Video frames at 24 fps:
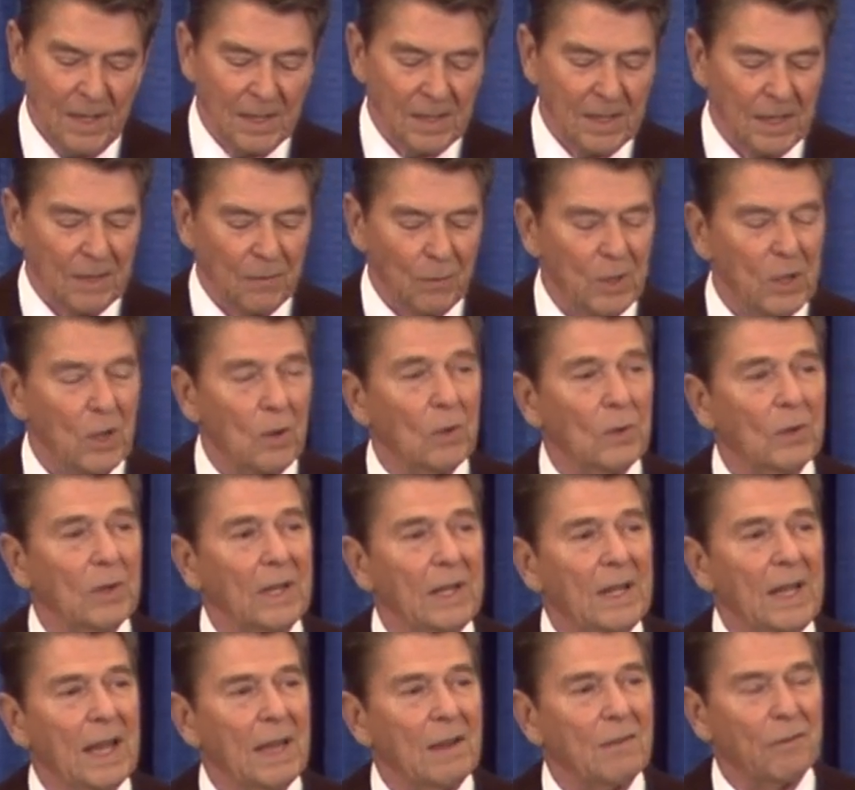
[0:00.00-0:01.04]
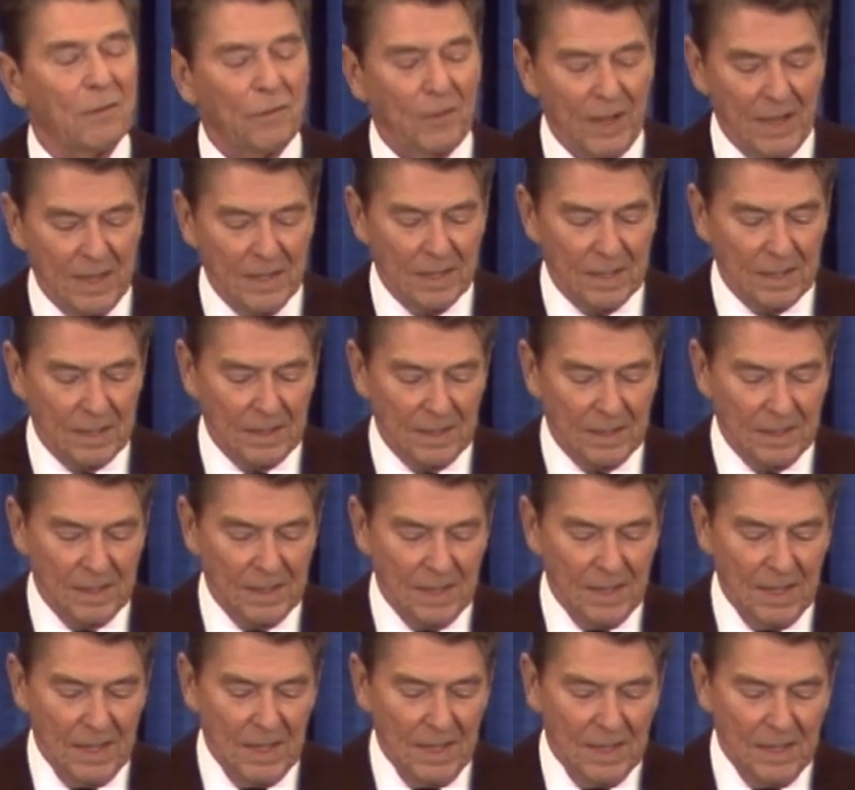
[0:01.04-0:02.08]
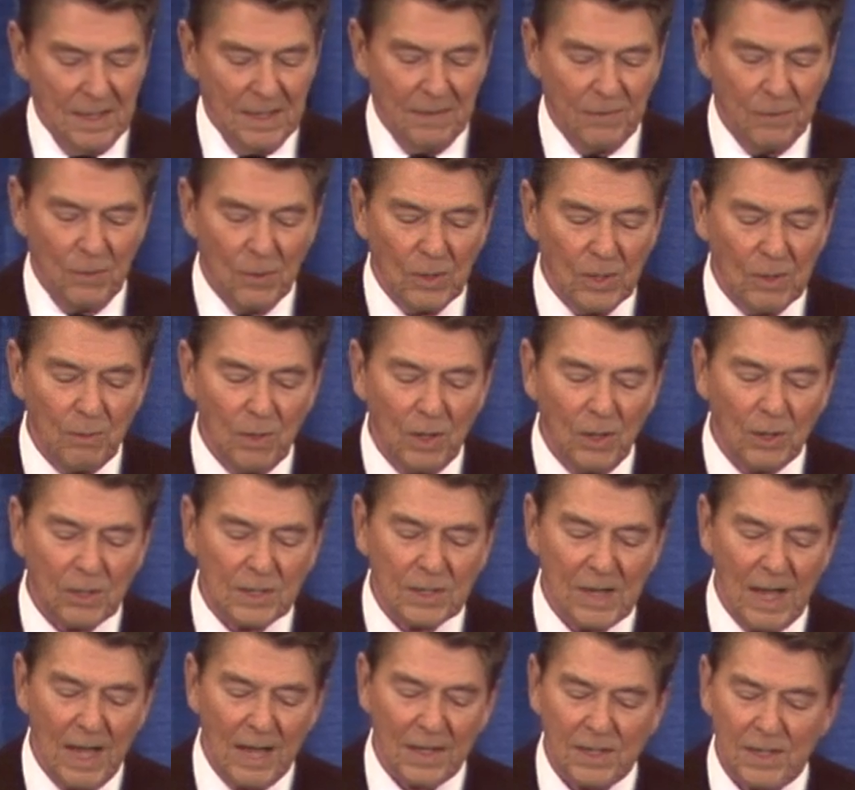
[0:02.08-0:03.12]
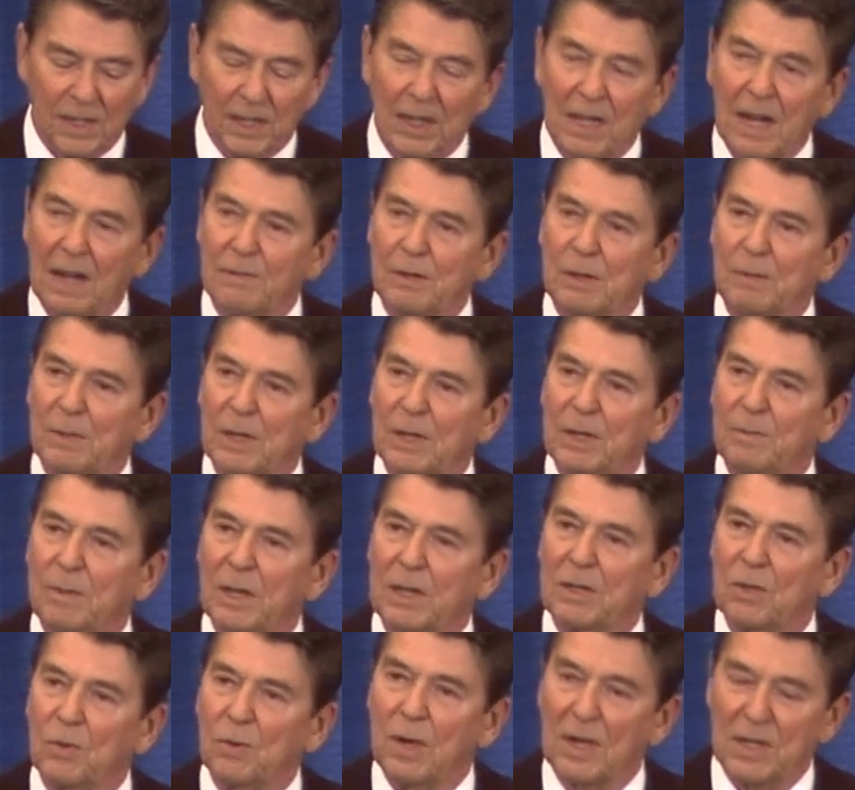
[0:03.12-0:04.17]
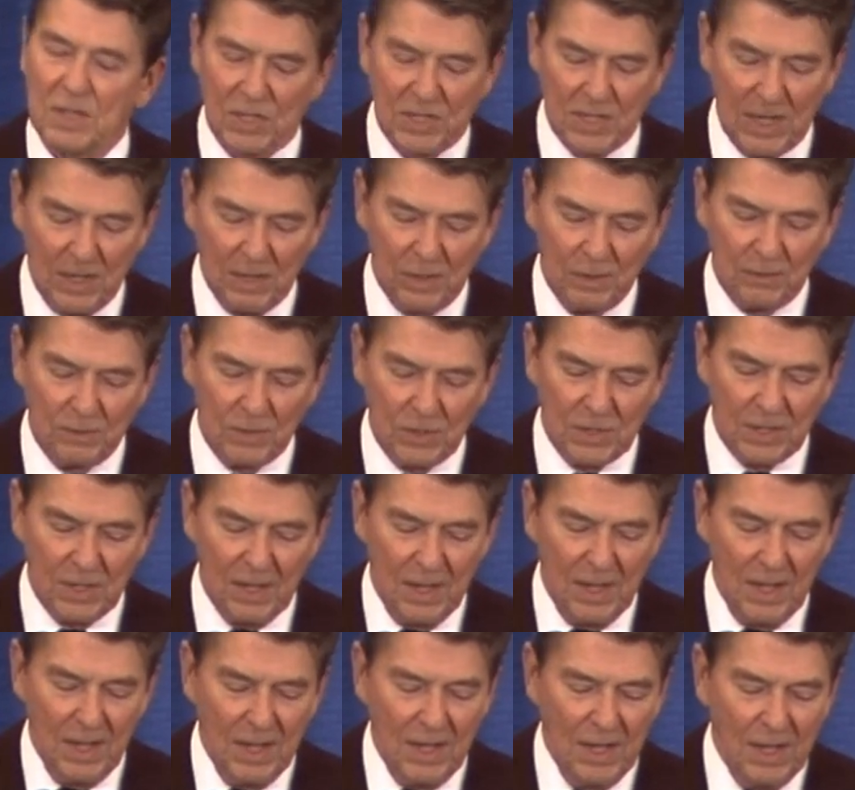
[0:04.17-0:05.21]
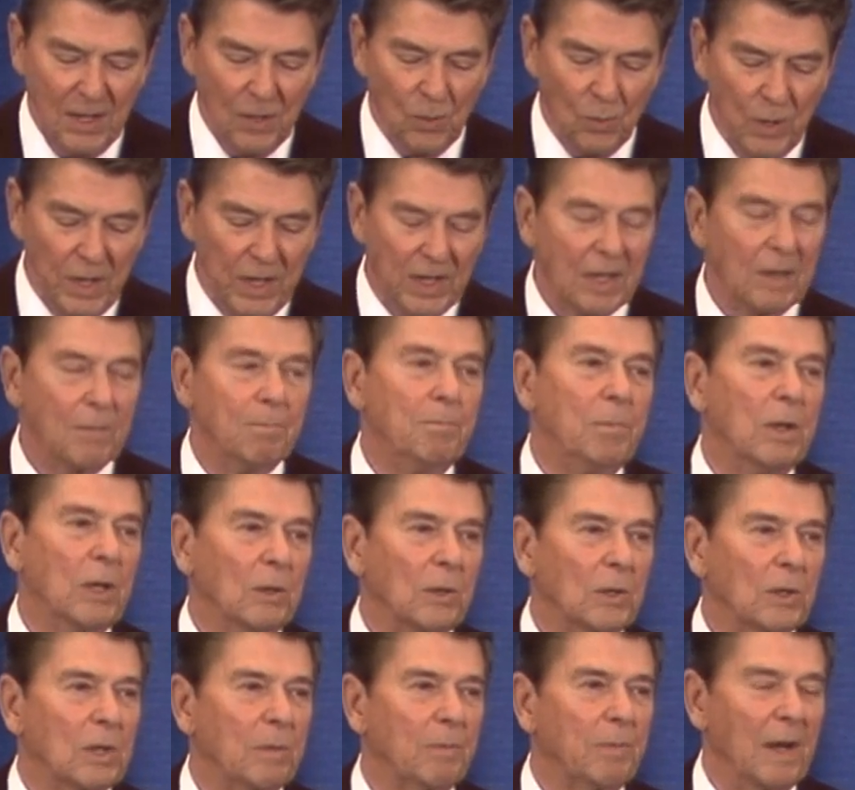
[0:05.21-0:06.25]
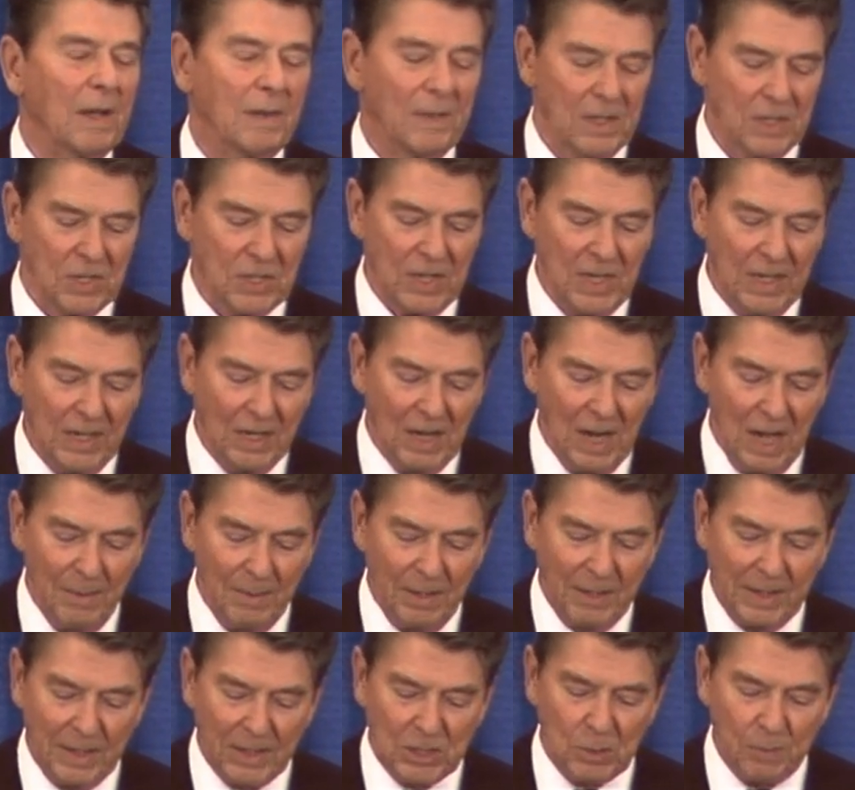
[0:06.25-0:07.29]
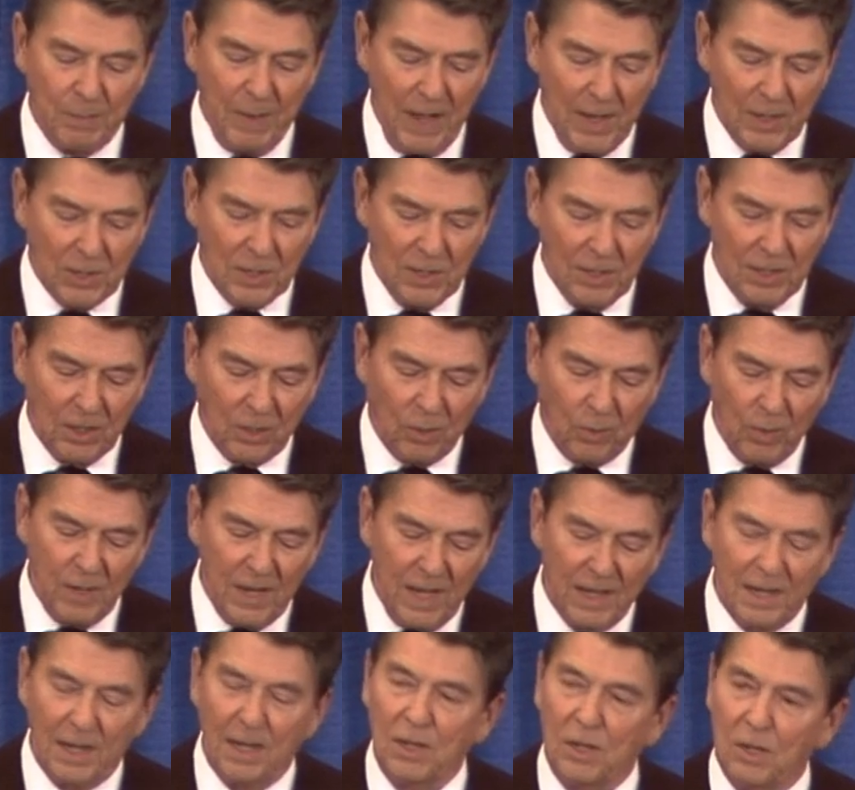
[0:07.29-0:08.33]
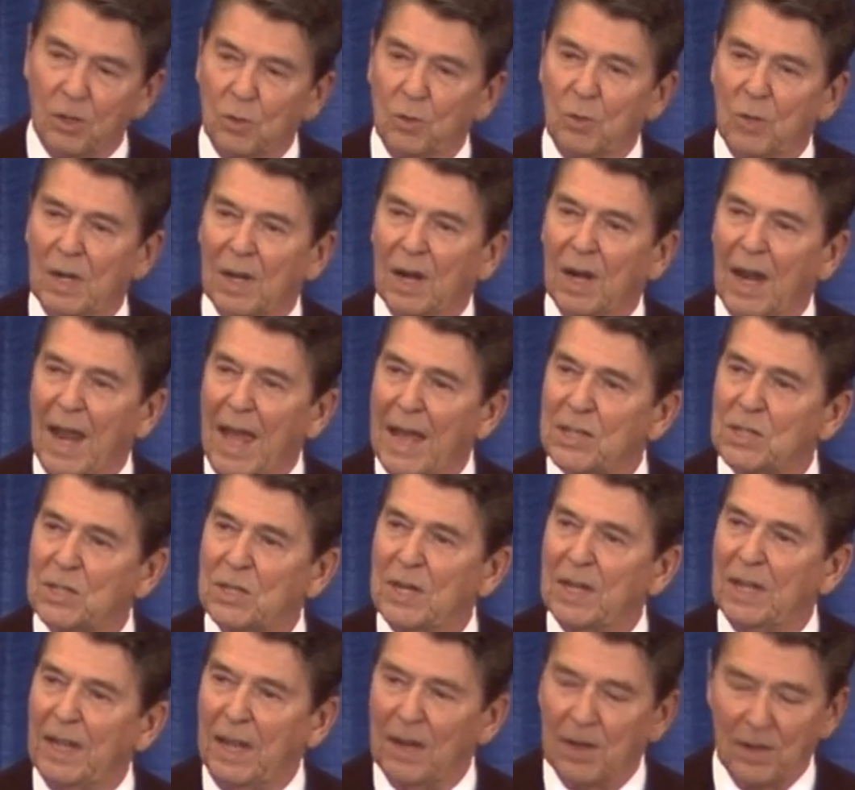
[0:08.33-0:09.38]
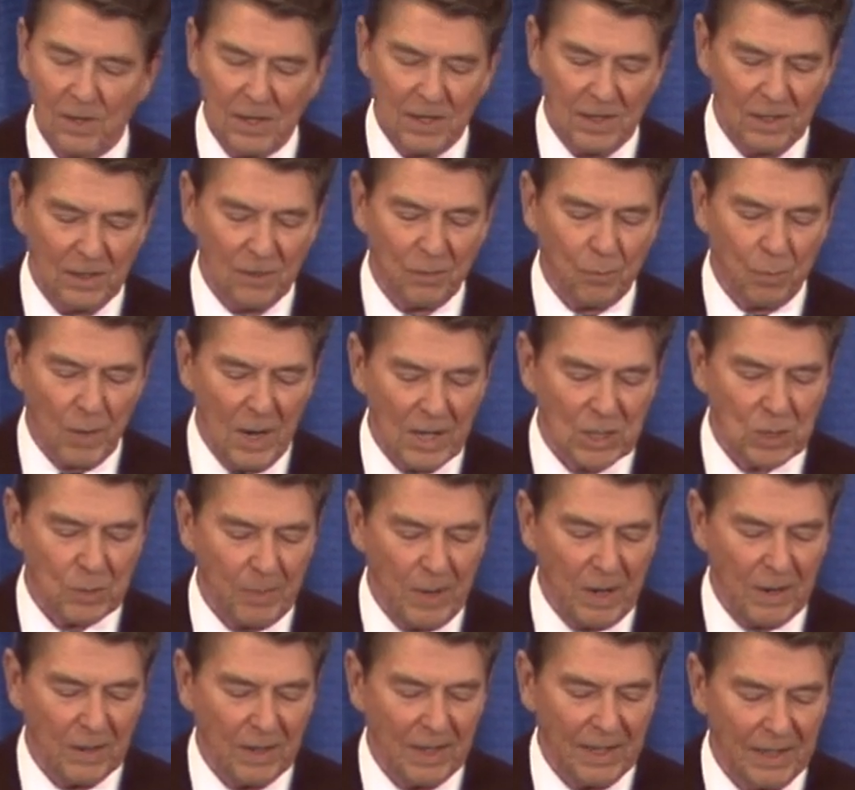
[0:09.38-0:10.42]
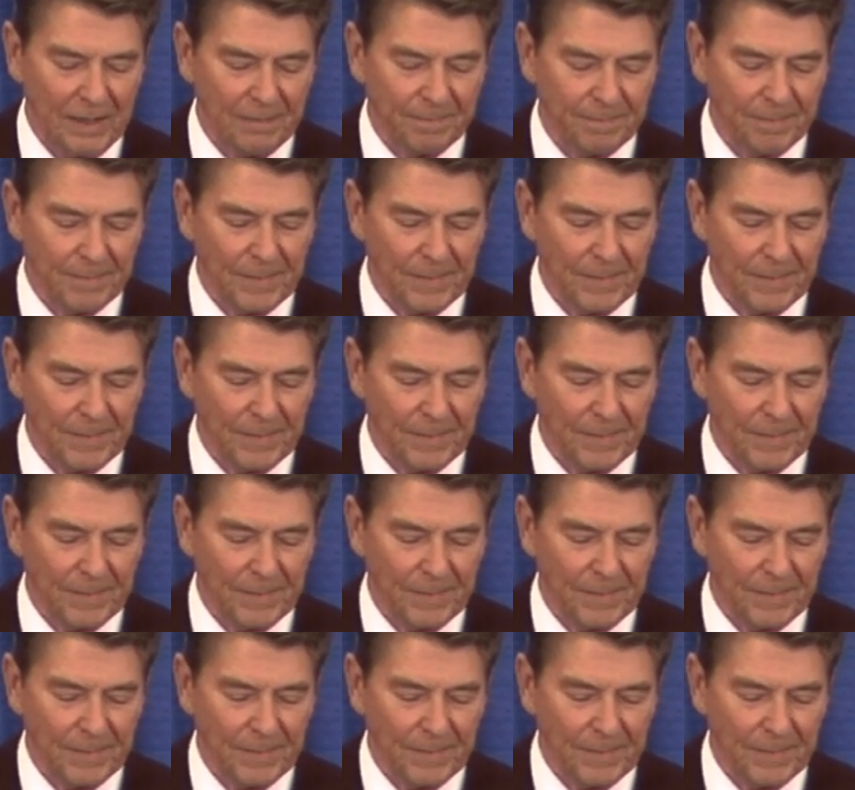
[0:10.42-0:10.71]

That if we only have faith, if only we look not to government but to ourselves, we can build upon this economic expansion to create a new and lasting era of prosperity.